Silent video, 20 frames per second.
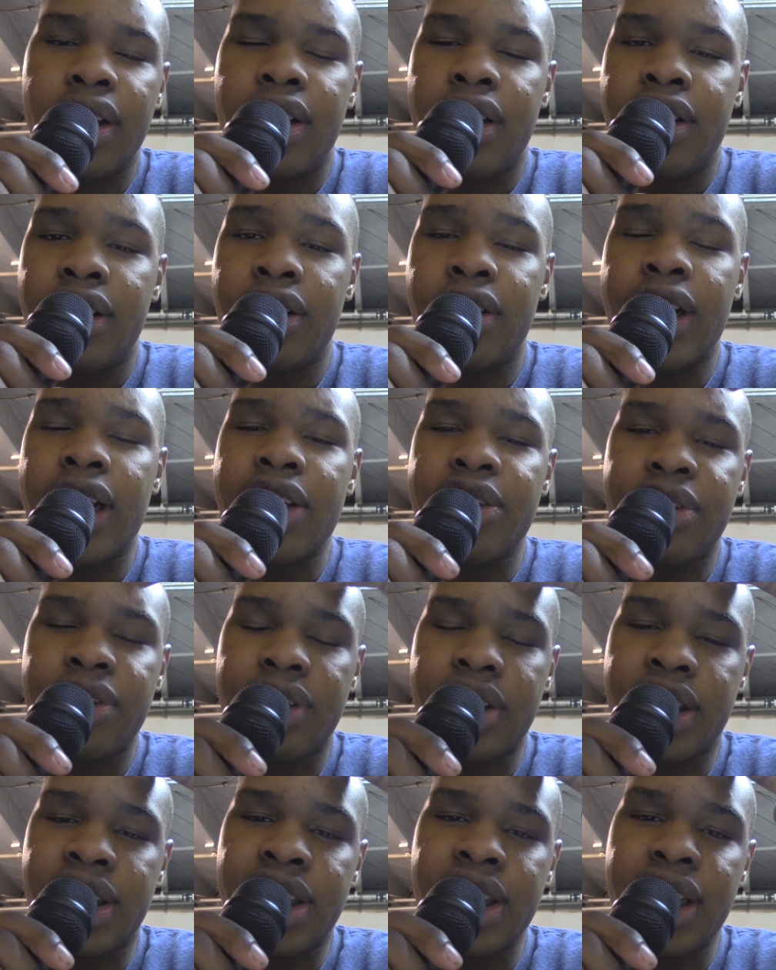as you
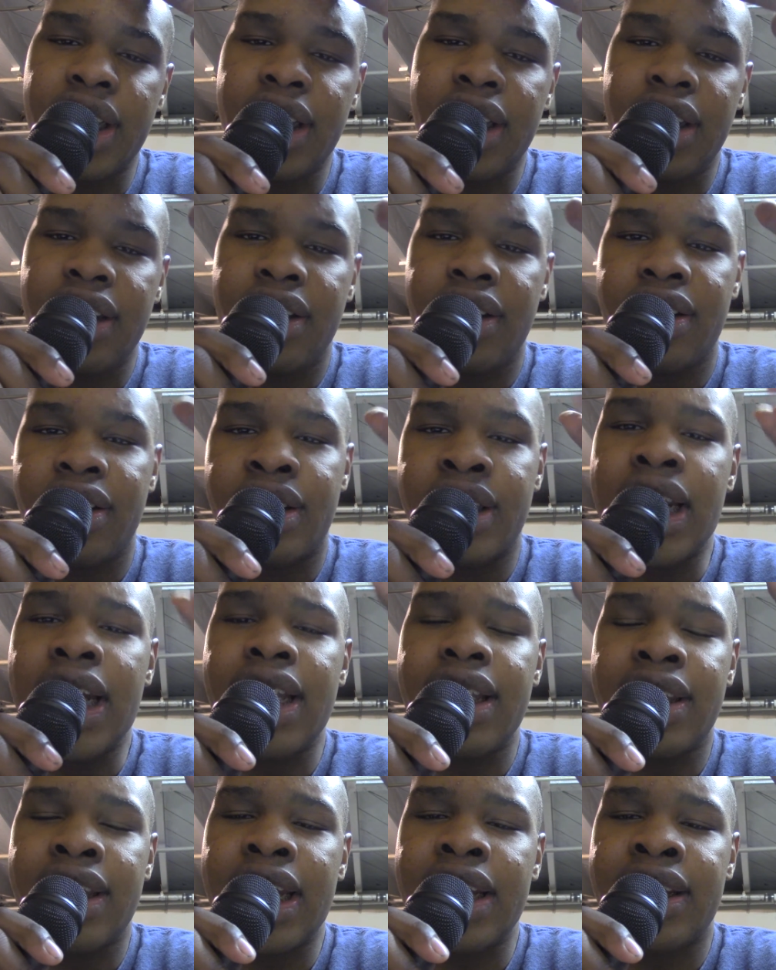can see,
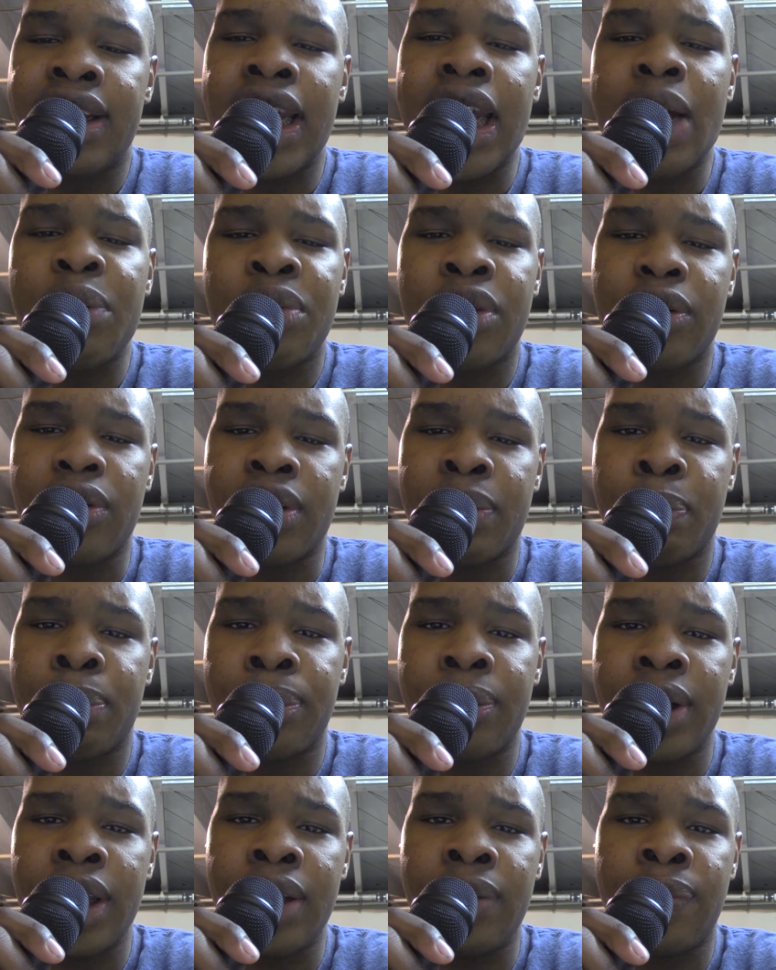that capsule is
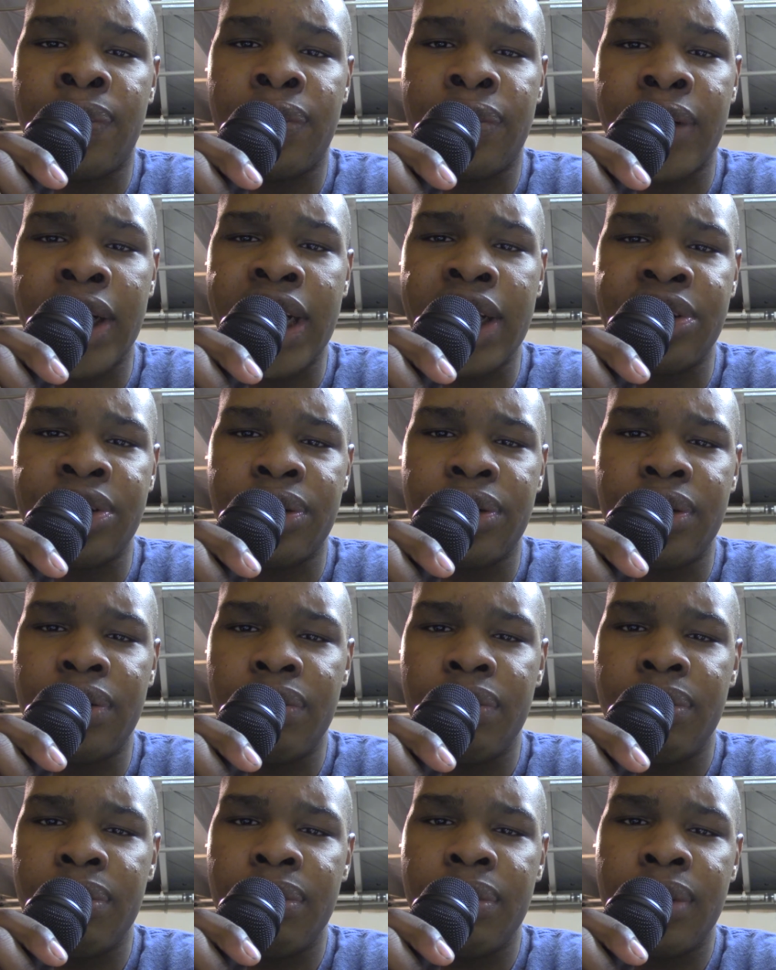pretty fragile.
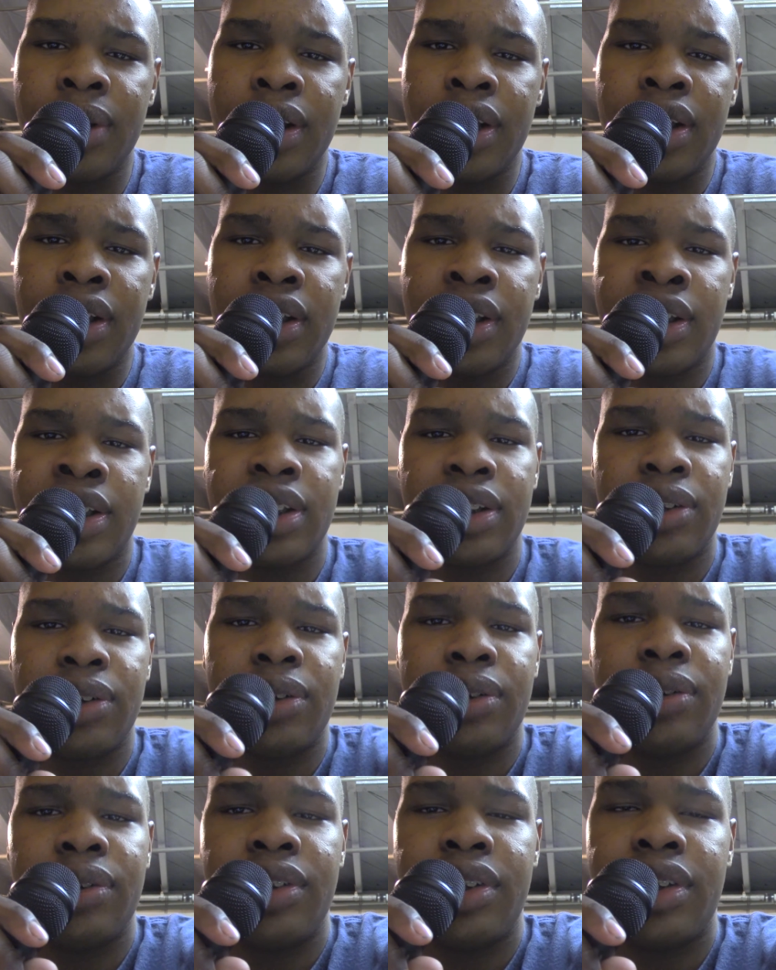
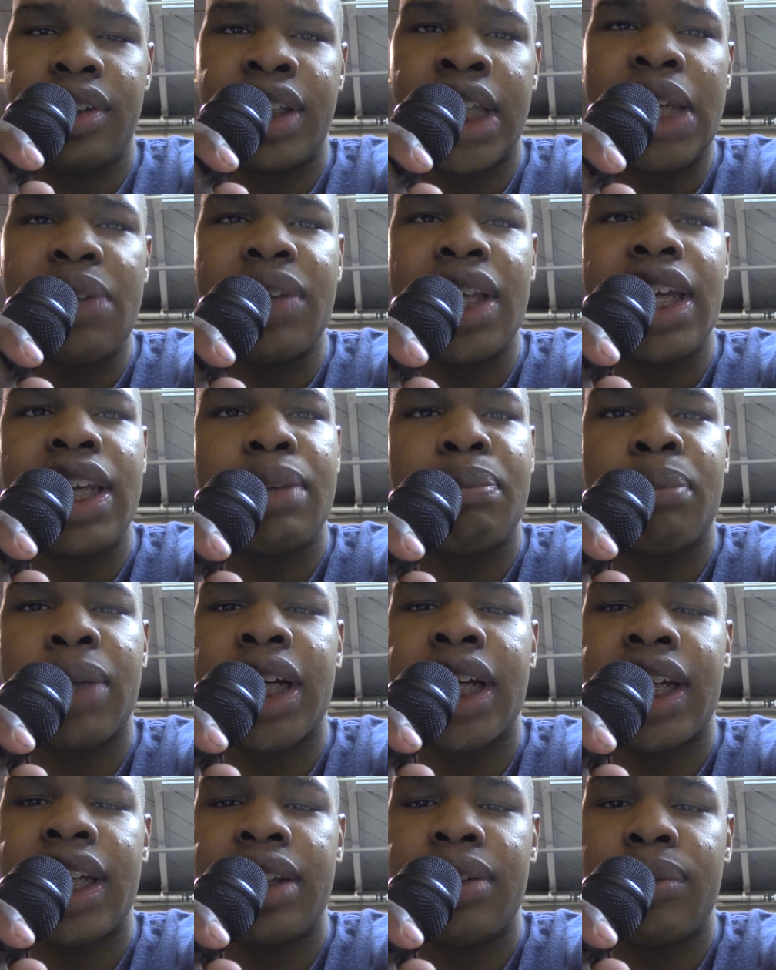So keep that in
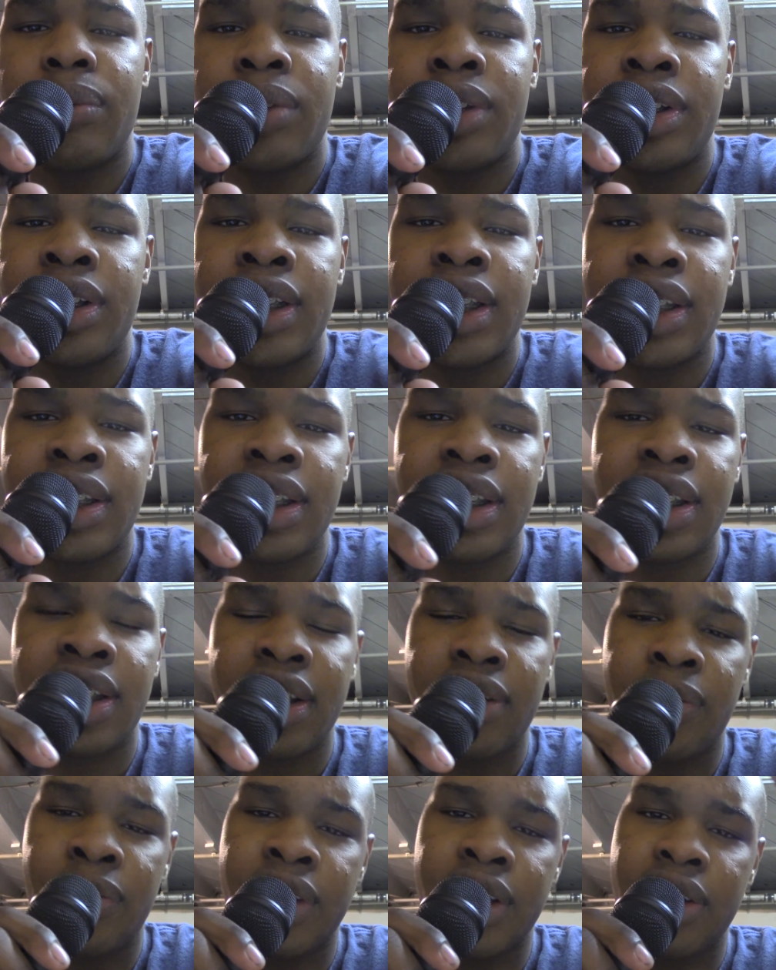mind when you get these
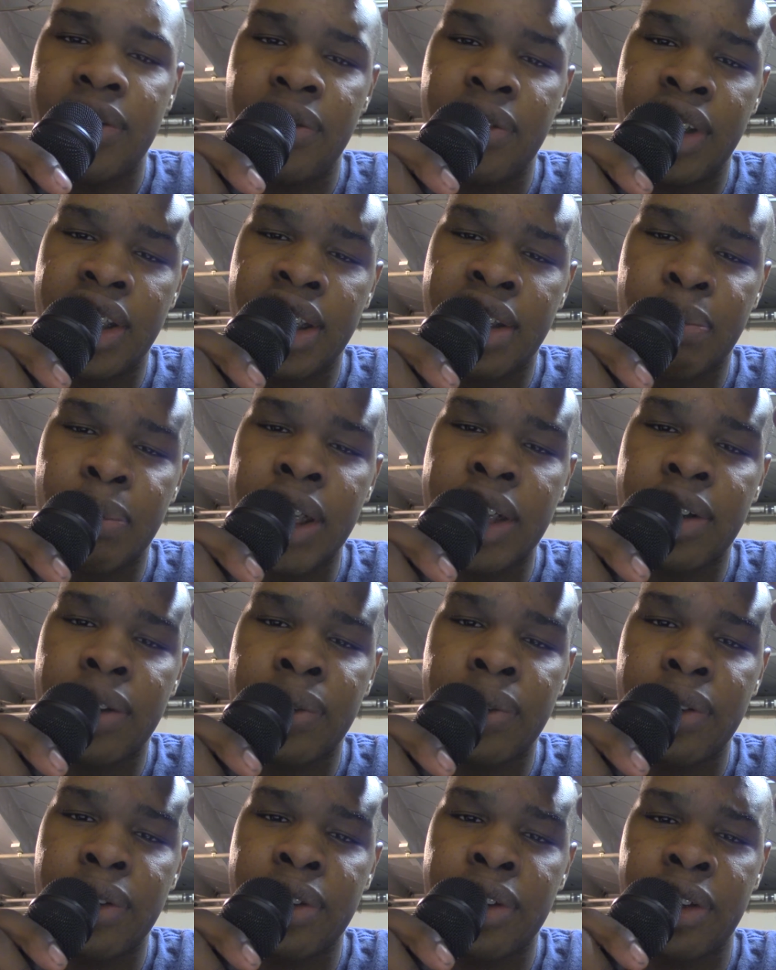with this
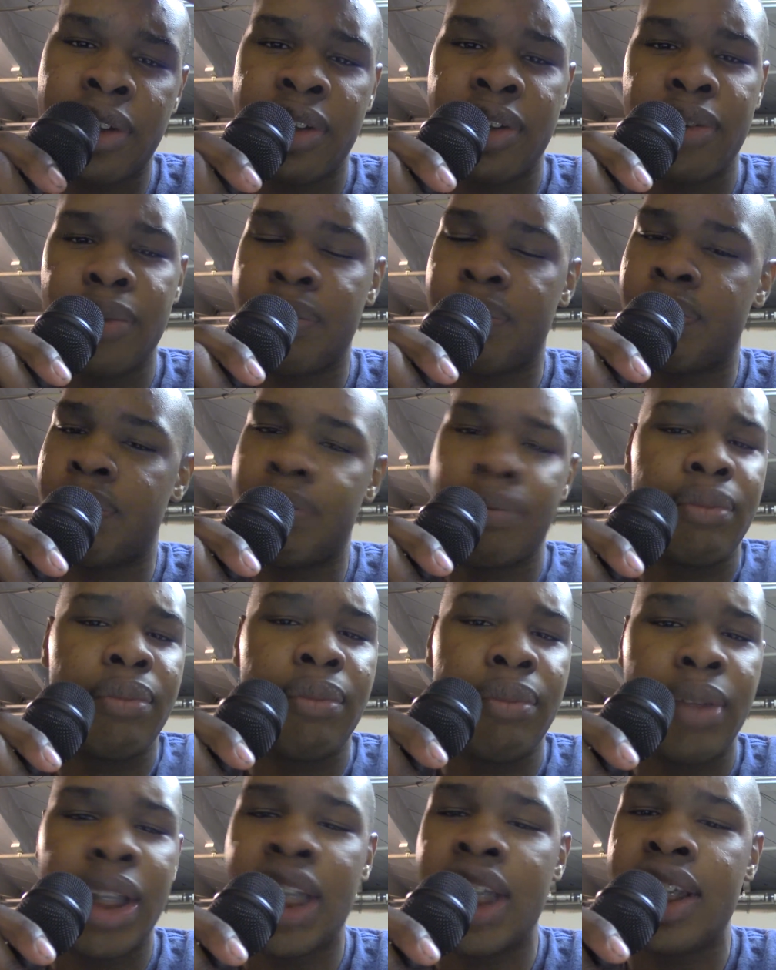microphone or
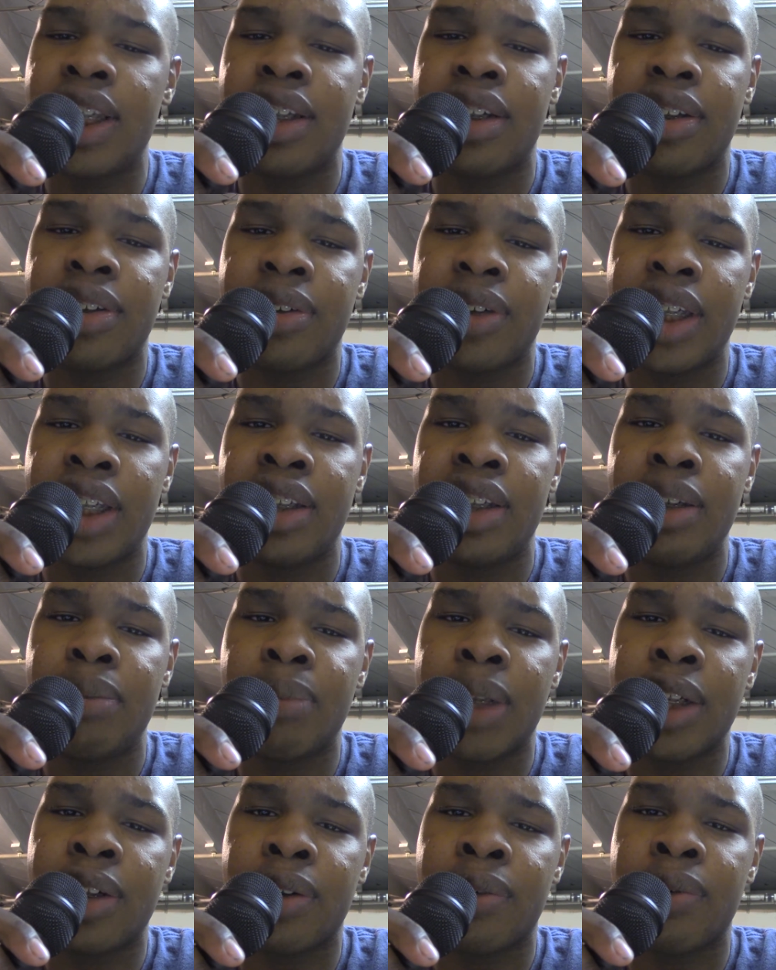any other indie
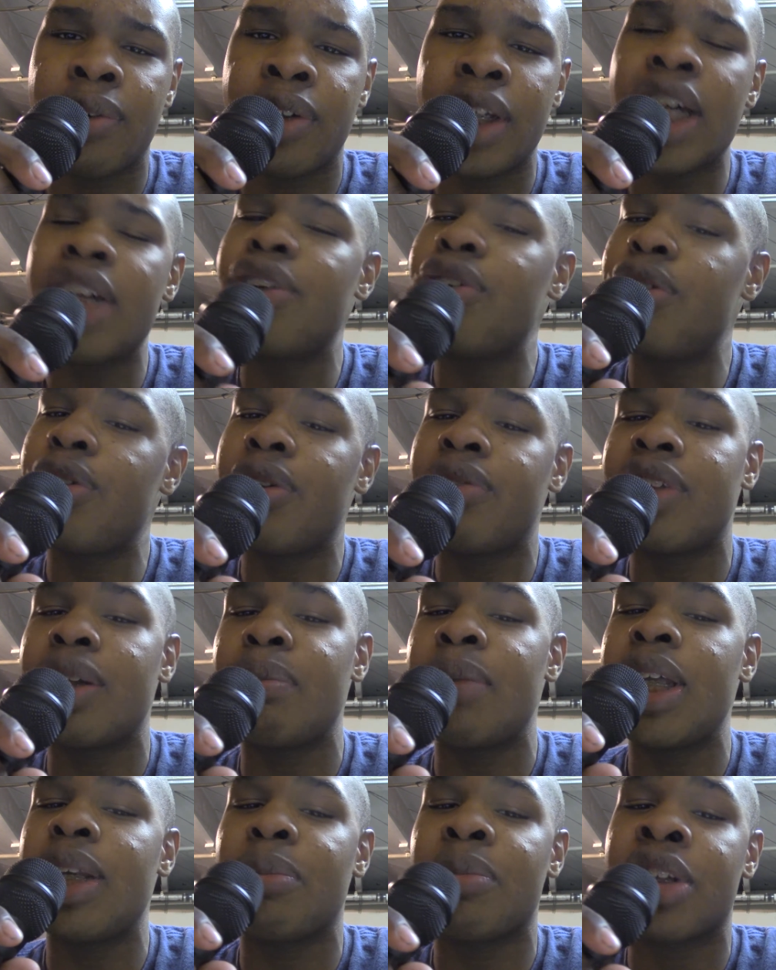microphone. I don't know if they
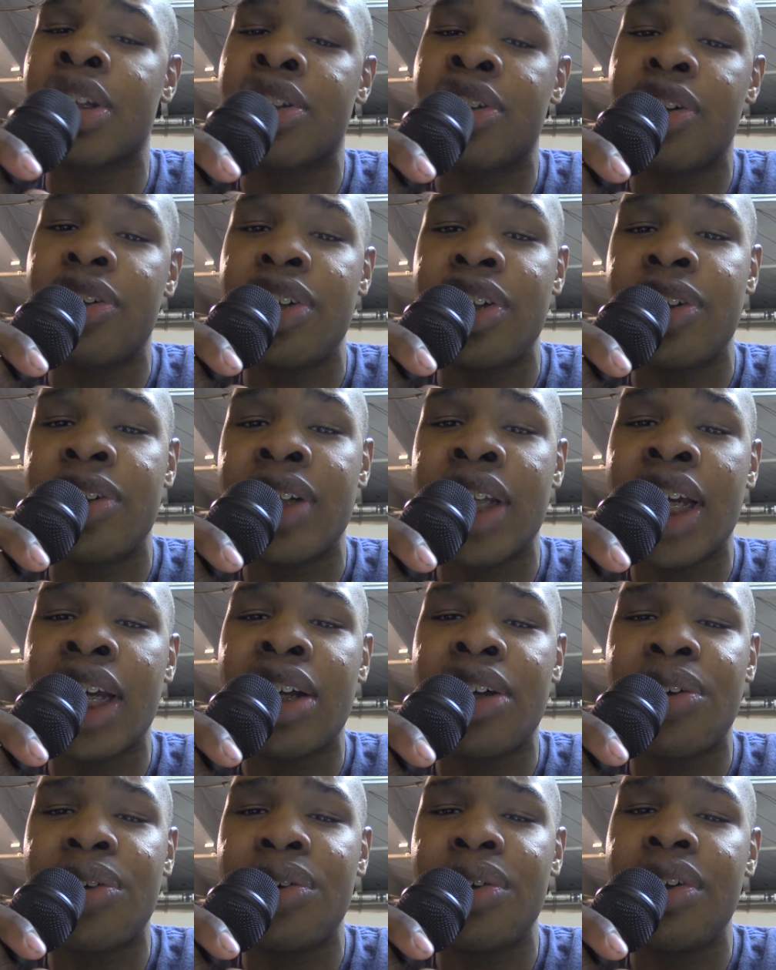made them sturdier
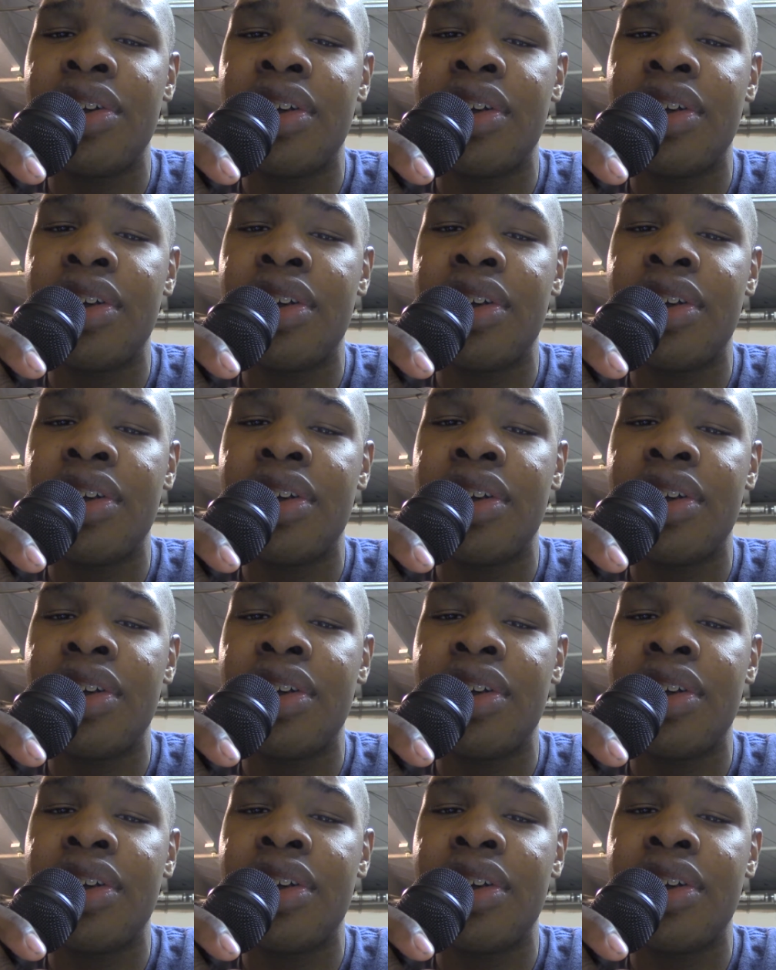now.